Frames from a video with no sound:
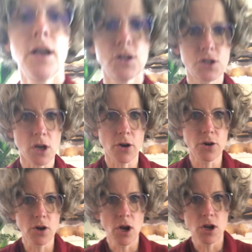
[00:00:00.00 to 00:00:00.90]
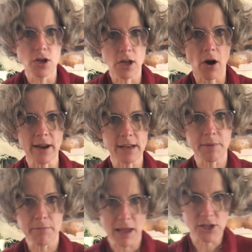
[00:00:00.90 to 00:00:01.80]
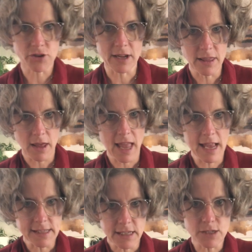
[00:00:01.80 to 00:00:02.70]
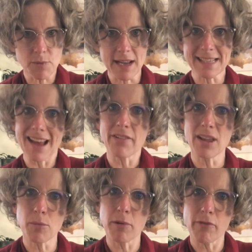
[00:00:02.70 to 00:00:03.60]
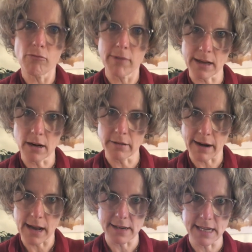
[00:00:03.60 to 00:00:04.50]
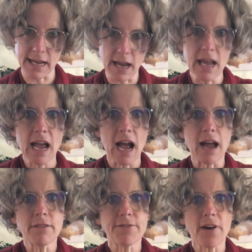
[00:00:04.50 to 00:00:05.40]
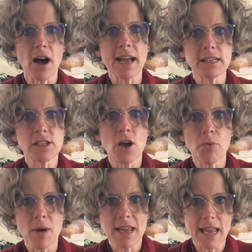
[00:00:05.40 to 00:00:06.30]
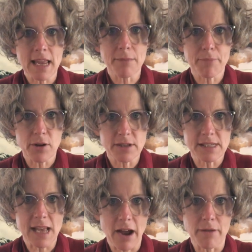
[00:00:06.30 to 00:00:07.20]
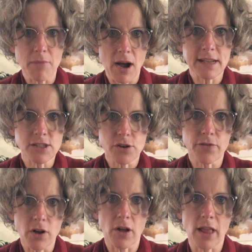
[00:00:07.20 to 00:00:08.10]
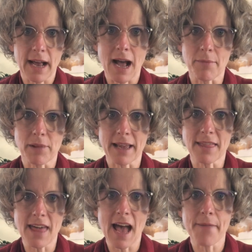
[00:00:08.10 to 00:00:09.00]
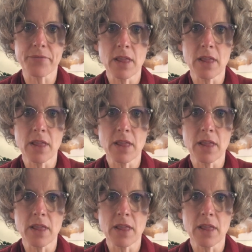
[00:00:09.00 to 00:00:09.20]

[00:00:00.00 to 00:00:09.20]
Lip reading: So you're going to be measuring, the easiest way is to have a little bit of a wriggle around here and find where your hip bones are. And mine sort of go like up like that.